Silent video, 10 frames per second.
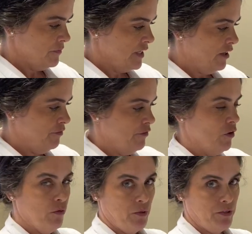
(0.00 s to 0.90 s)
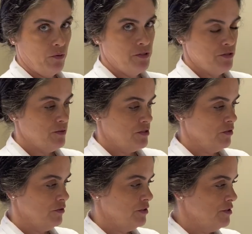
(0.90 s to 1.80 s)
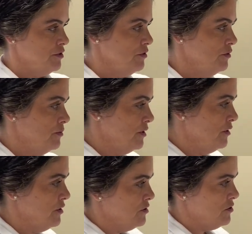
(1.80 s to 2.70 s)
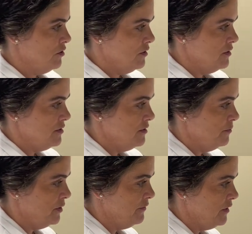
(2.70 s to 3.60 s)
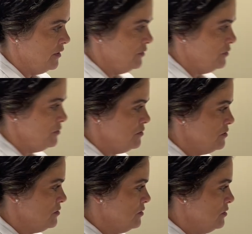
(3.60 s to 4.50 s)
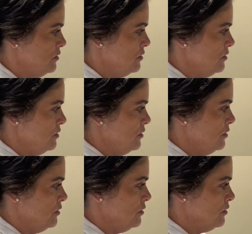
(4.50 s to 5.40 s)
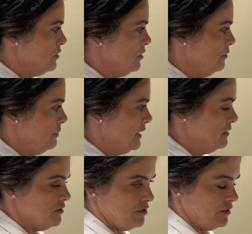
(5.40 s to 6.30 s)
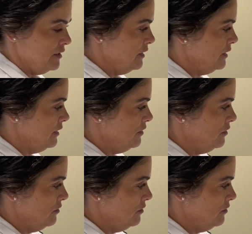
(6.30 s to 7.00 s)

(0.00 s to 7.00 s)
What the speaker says: how far we're going to insert the tube. So you're going to start at the tip of the nose, come back to the ear